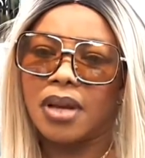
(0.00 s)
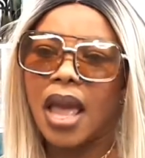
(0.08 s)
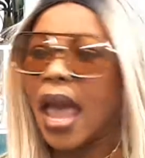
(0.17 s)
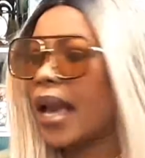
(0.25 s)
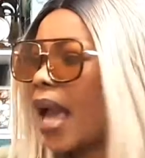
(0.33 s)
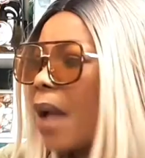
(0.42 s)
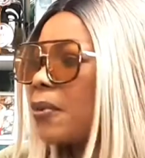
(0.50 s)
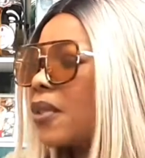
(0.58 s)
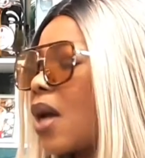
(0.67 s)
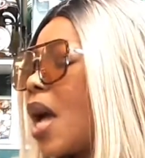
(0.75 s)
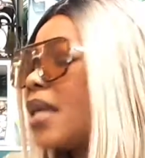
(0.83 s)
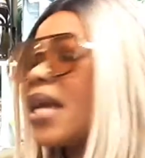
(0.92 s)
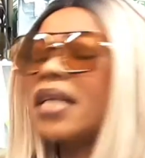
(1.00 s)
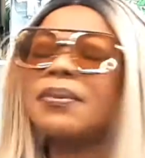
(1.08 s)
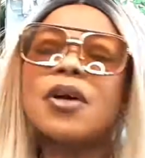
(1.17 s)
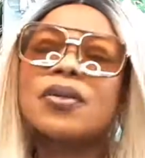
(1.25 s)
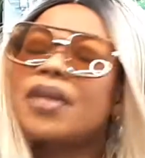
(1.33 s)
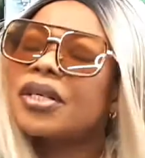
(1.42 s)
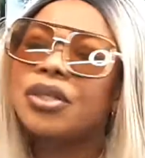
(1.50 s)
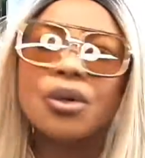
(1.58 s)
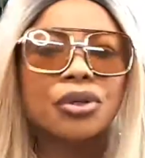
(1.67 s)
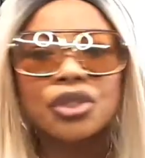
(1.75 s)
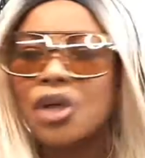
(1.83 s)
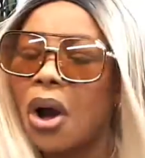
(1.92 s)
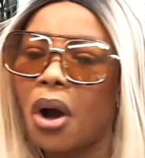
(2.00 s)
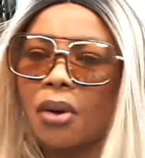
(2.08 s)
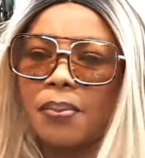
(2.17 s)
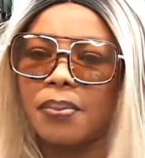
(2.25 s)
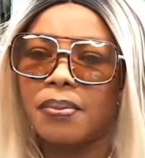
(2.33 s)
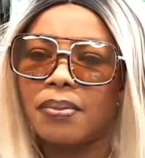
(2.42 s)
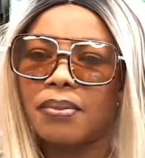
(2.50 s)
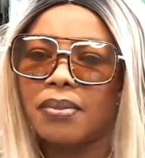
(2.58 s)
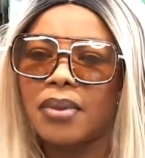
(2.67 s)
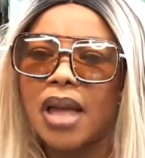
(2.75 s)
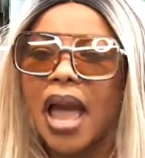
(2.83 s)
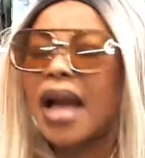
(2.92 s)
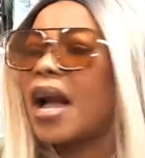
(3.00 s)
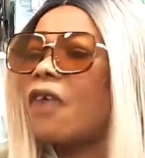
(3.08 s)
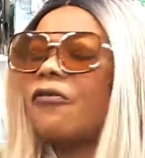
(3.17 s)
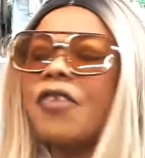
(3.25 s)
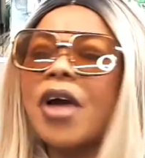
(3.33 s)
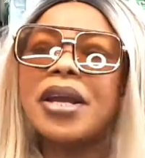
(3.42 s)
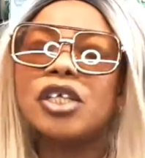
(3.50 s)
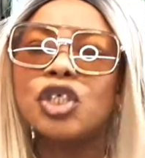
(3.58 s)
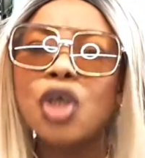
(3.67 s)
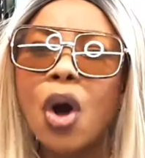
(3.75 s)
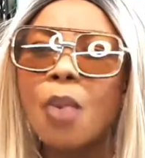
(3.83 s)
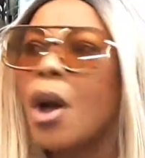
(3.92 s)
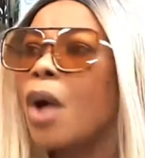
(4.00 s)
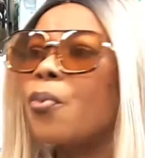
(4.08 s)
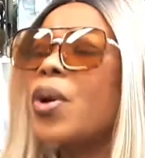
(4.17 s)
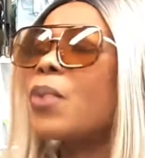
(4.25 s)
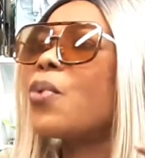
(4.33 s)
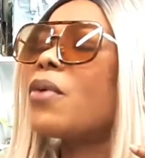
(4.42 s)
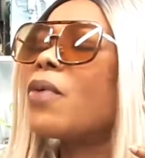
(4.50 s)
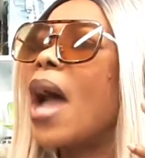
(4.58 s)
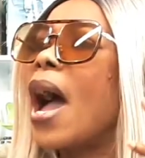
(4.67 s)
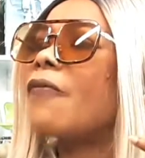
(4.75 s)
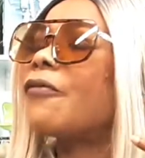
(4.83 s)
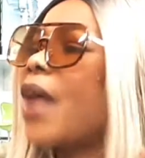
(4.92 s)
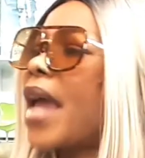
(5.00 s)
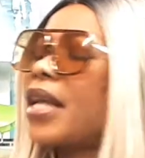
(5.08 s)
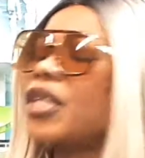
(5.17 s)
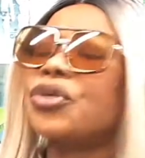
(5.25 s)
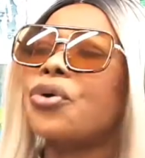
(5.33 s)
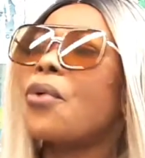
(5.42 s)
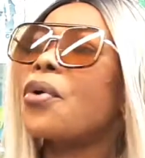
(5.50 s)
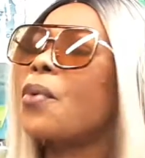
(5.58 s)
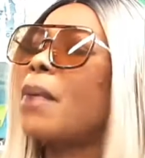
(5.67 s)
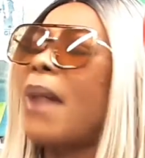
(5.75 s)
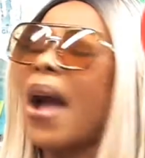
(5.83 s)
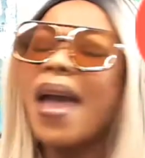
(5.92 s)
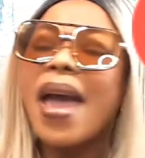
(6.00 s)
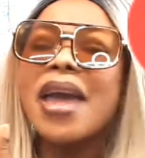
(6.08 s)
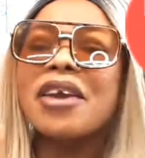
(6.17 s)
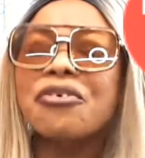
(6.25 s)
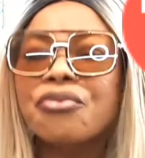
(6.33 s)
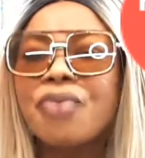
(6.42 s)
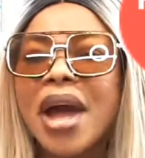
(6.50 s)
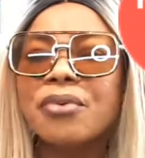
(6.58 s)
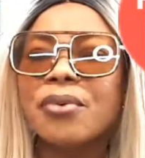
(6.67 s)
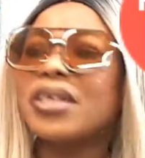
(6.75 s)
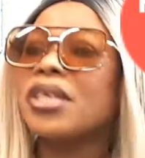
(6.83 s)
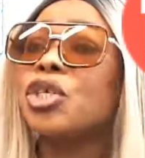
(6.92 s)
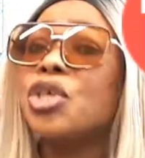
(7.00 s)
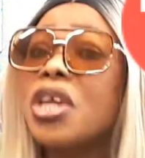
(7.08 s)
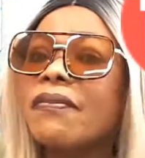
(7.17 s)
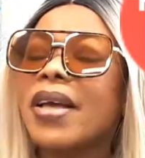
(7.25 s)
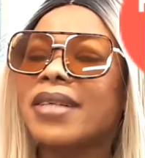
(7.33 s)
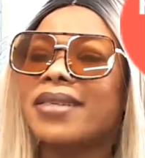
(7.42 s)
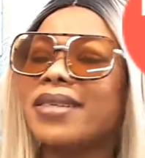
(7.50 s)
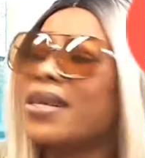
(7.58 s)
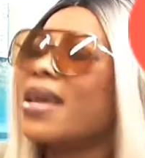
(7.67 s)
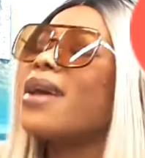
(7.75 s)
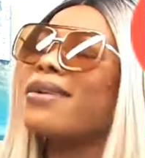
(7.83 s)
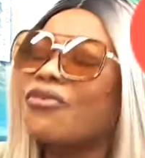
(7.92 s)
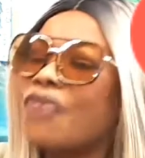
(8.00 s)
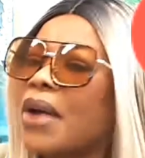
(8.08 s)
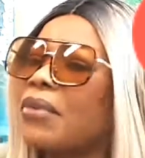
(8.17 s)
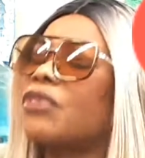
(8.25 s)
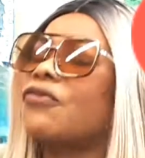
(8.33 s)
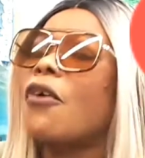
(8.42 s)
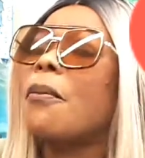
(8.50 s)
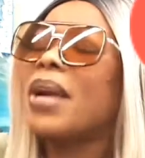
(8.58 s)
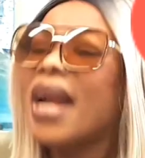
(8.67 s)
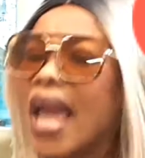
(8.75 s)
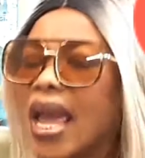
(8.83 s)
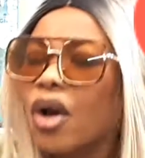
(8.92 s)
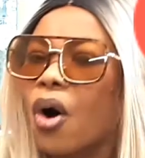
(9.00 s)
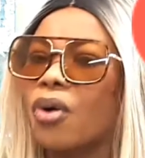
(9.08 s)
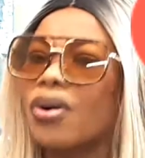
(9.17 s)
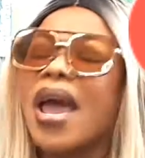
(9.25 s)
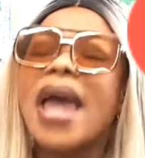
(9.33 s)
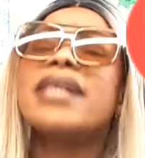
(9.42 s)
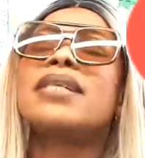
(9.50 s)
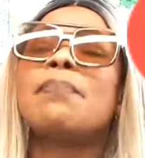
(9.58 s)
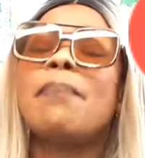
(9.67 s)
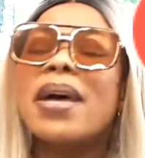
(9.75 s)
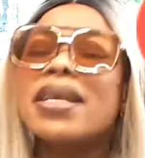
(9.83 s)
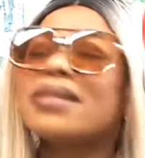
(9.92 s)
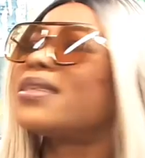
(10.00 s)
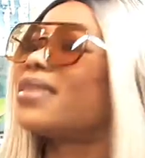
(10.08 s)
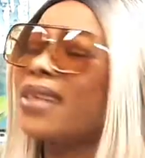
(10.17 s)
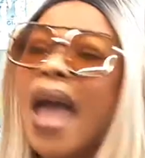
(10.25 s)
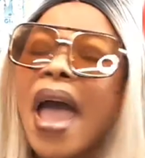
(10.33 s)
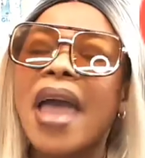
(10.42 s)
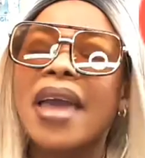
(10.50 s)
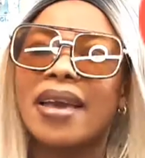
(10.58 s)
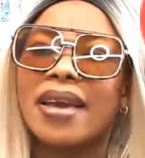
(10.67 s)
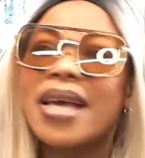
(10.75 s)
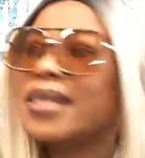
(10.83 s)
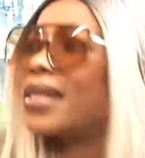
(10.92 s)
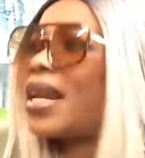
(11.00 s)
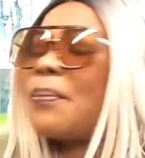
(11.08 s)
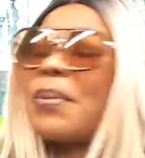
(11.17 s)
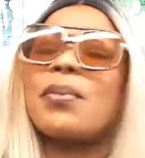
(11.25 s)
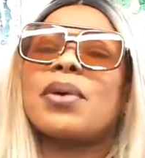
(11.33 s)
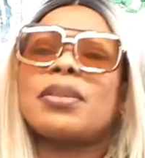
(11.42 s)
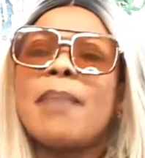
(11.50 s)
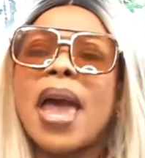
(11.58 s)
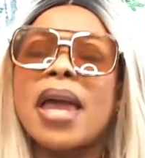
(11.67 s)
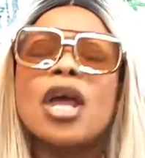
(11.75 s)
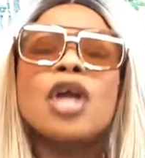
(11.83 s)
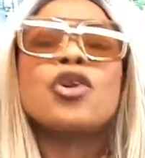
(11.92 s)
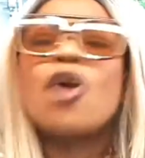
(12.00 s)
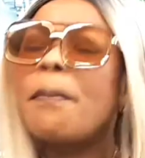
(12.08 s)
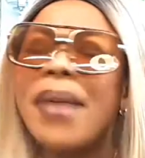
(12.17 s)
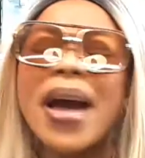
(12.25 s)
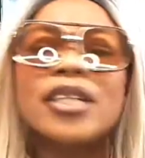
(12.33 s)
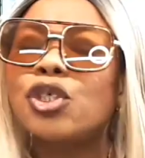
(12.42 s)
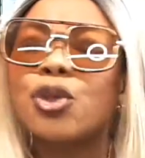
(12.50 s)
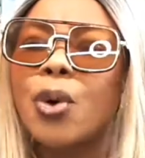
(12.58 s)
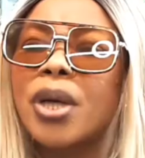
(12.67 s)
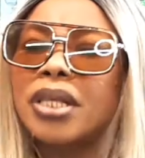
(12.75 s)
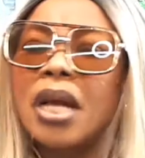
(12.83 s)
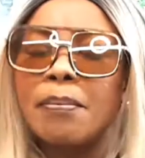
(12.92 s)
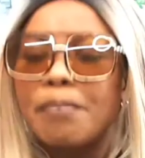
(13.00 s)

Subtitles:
I can't tell, yes, because there's no job. I can't find a job. I've heard a story whereby a university graduate from Lagos is gay, sleeping with men, not by choice,